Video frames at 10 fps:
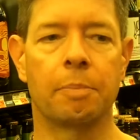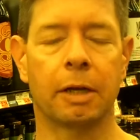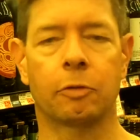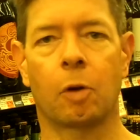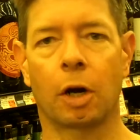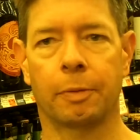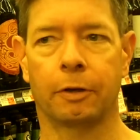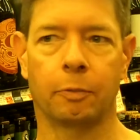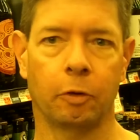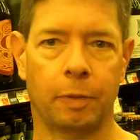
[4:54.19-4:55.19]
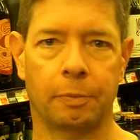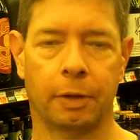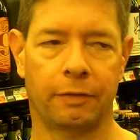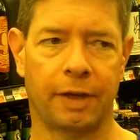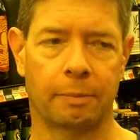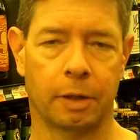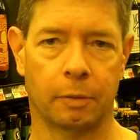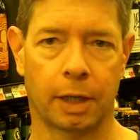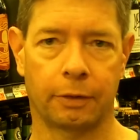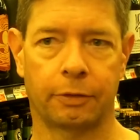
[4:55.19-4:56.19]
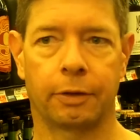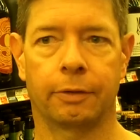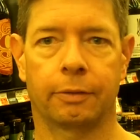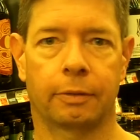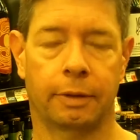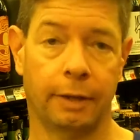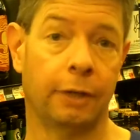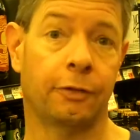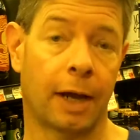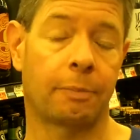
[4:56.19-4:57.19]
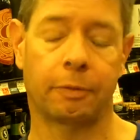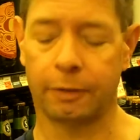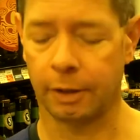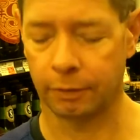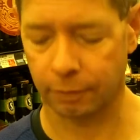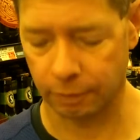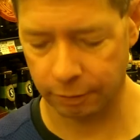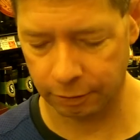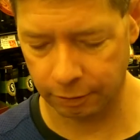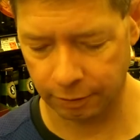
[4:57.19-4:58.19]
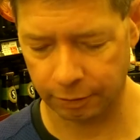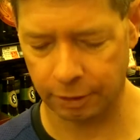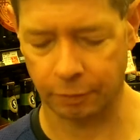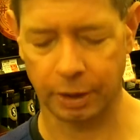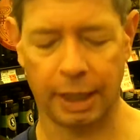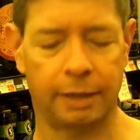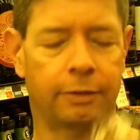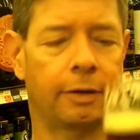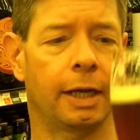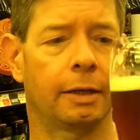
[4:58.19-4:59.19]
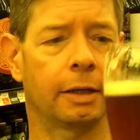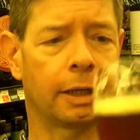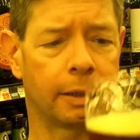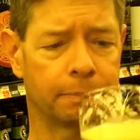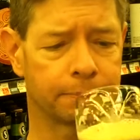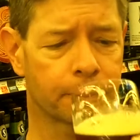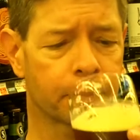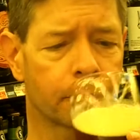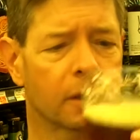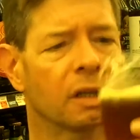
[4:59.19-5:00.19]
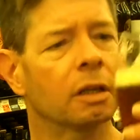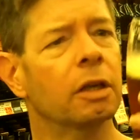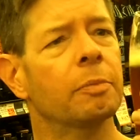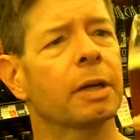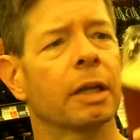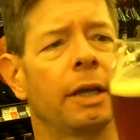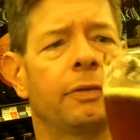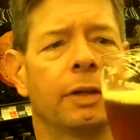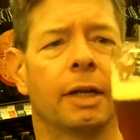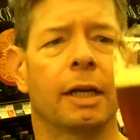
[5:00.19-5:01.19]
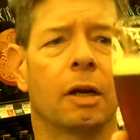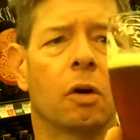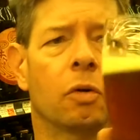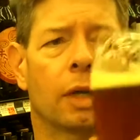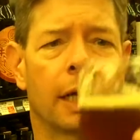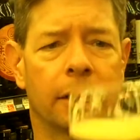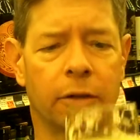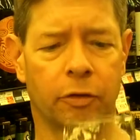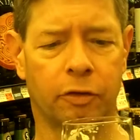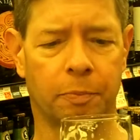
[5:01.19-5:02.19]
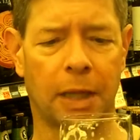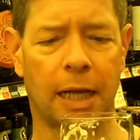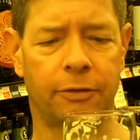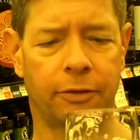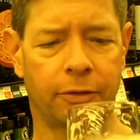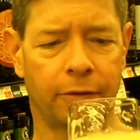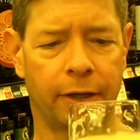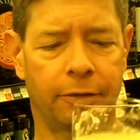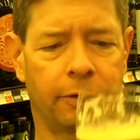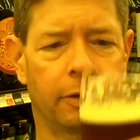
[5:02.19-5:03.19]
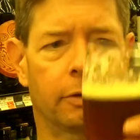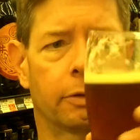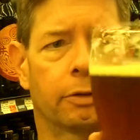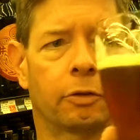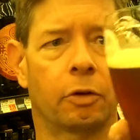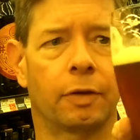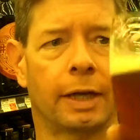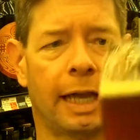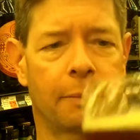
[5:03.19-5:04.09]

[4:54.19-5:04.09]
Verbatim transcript: benchmark because most people have had Budweiser. It's 5%, so you can relate to that. Um, little bit of lacing, not a whole lot, little splotches of lacing, sort of a